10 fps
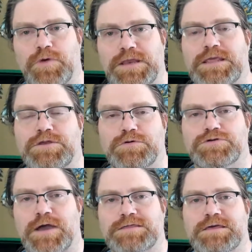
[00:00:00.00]
We need to
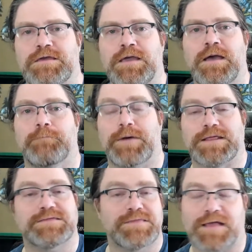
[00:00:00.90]
address it, but
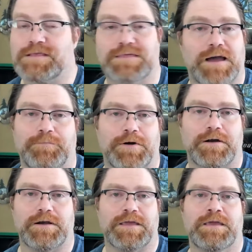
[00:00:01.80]
it's not the top
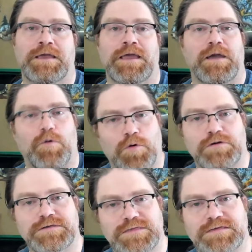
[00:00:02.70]
priority.
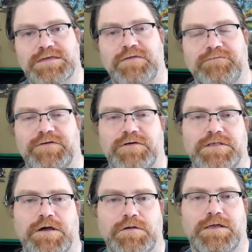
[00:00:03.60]
Or is this a very
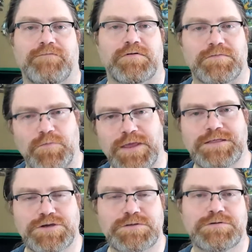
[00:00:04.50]
low level? We
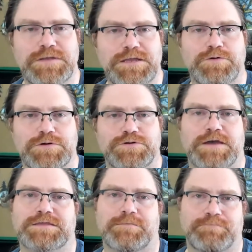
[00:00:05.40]
do need to
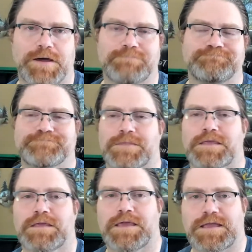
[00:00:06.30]
address it, but
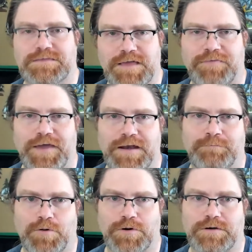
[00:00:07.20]
it's not that
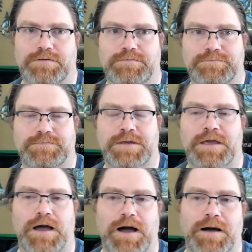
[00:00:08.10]
important.
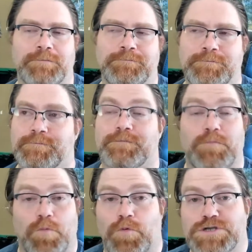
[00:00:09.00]
Um,
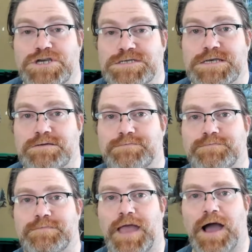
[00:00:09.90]
which is it?
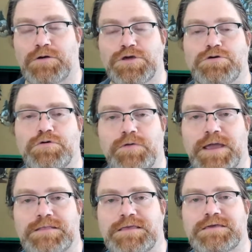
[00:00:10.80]
How do you
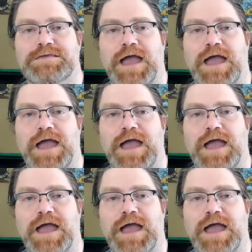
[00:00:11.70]
grade these?